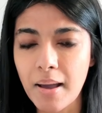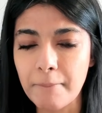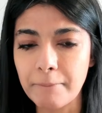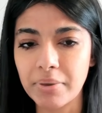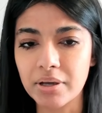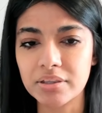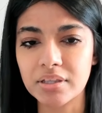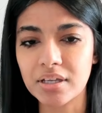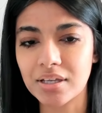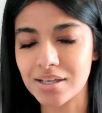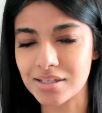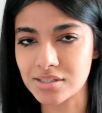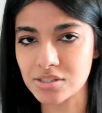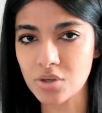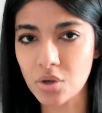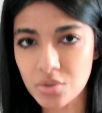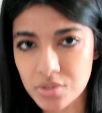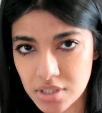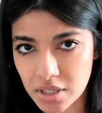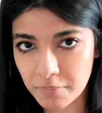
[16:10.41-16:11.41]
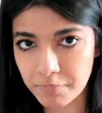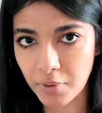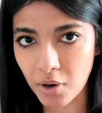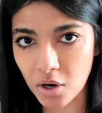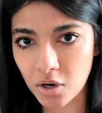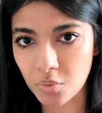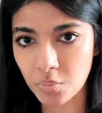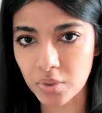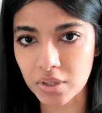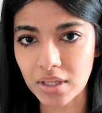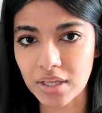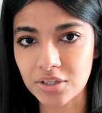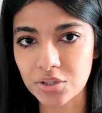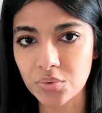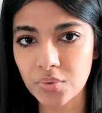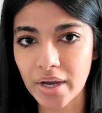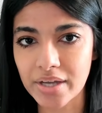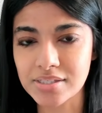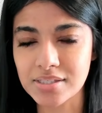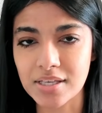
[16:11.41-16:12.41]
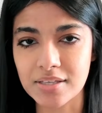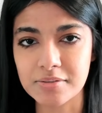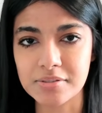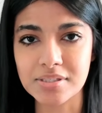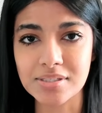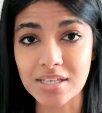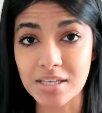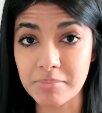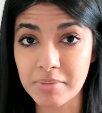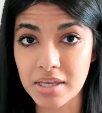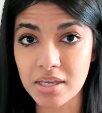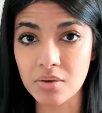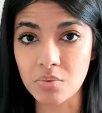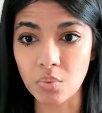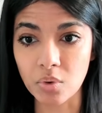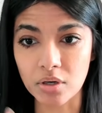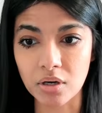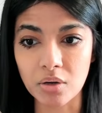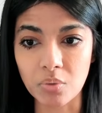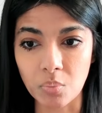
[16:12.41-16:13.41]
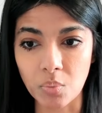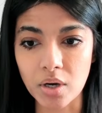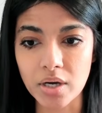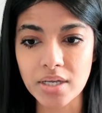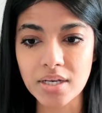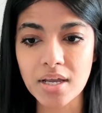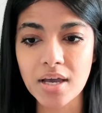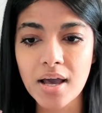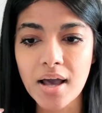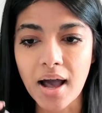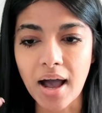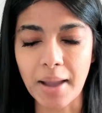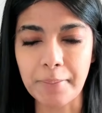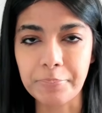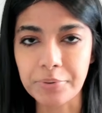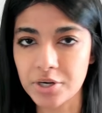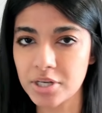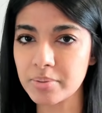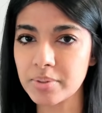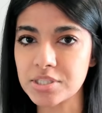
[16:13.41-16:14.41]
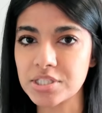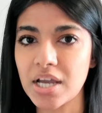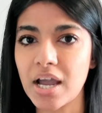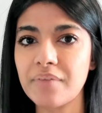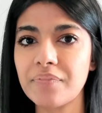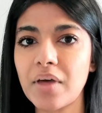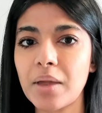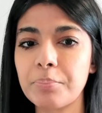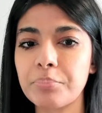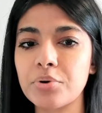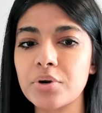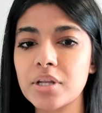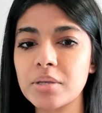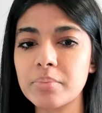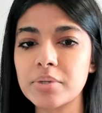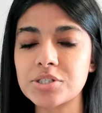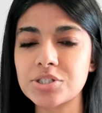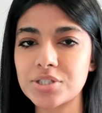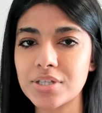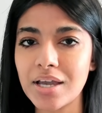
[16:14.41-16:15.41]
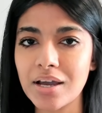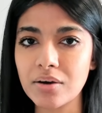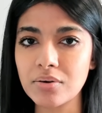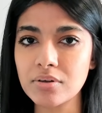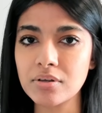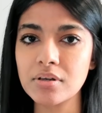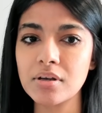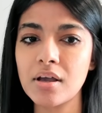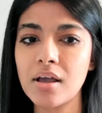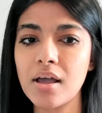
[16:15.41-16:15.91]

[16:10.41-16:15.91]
But the consulting part where like you guys can see me one-on-one, I pretty much have that pretty much down.